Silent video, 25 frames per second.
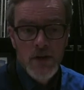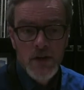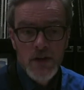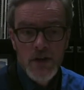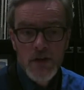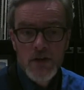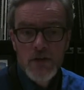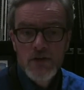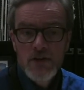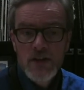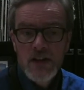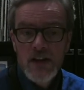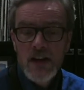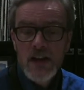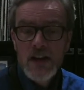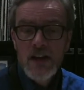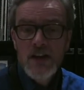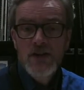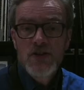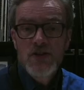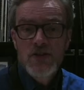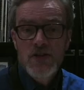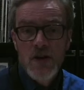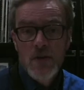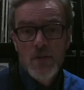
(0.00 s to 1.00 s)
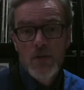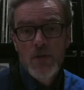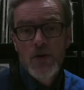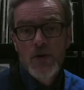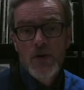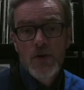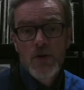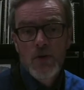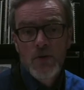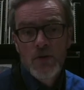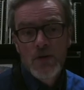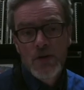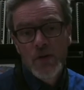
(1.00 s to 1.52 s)
using each number
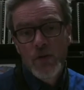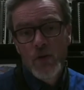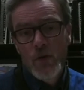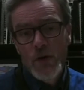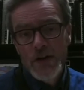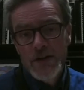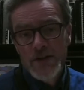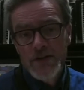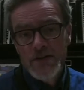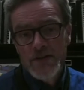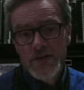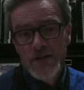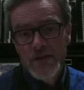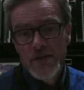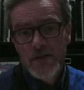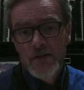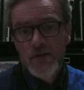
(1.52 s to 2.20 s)
only once.